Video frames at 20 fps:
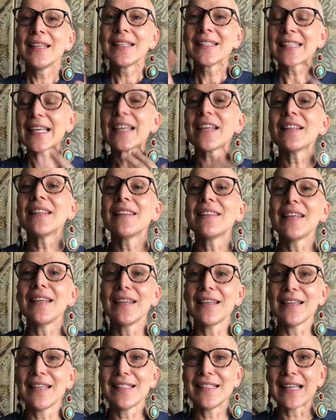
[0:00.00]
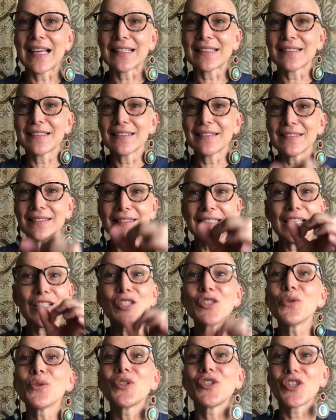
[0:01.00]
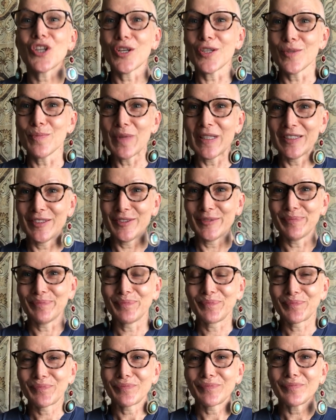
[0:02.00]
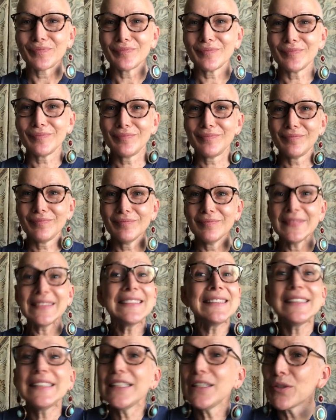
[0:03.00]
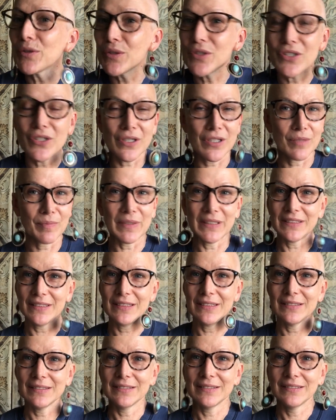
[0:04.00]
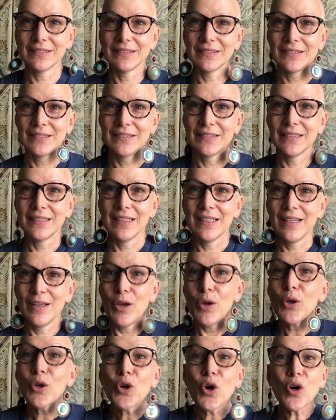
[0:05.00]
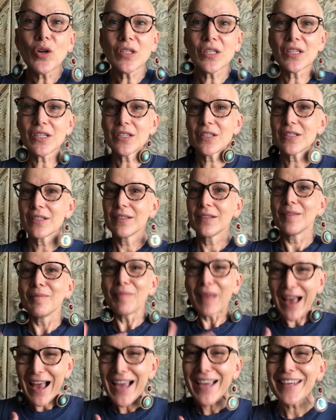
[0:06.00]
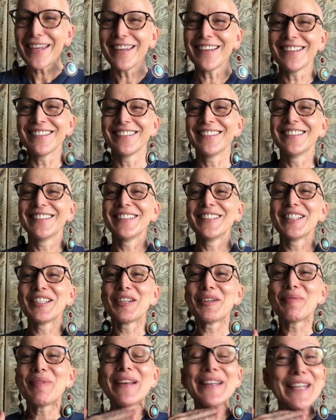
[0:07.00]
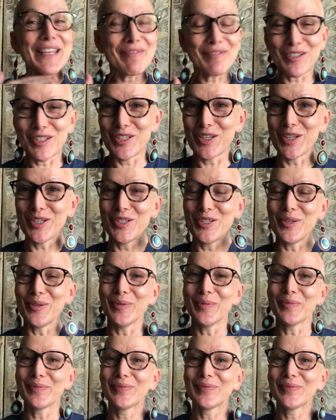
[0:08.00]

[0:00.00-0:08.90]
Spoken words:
Second thing is that there's no judgment. Zero judgment. A coach, I will never judge you.